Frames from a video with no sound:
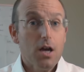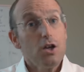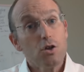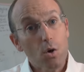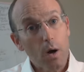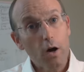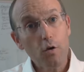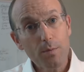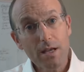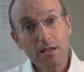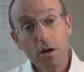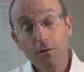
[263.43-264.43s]
So I hope
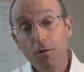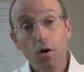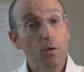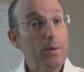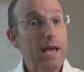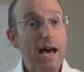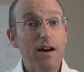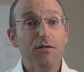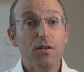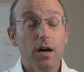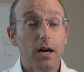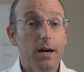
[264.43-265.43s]
that's helpful. And we have,
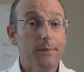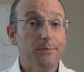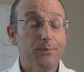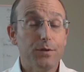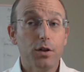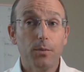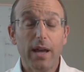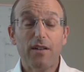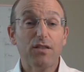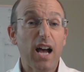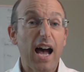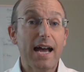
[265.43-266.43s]
um, you know, we
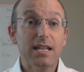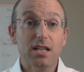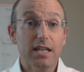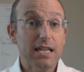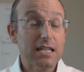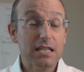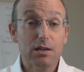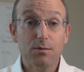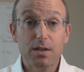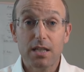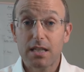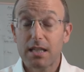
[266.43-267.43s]
have guides on insulin
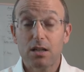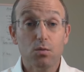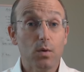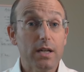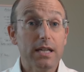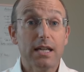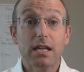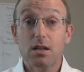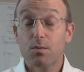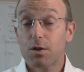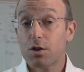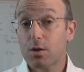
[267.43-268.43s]
resistance, what it
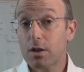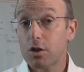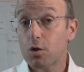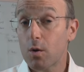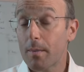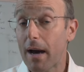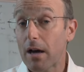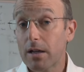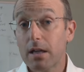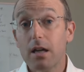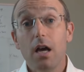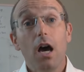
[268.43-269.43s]
is, what you can do about
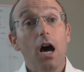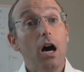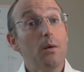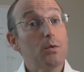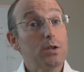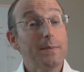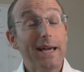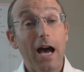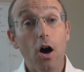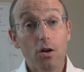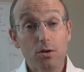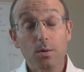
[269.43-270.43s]
it, um, which may
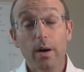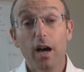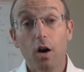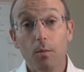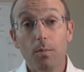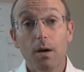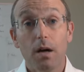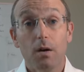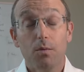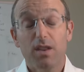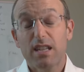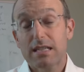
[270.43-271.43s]
also help uh,
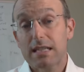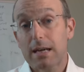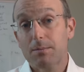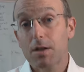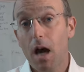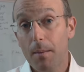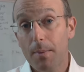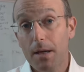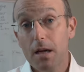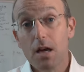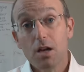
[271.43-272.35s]
with the same topic.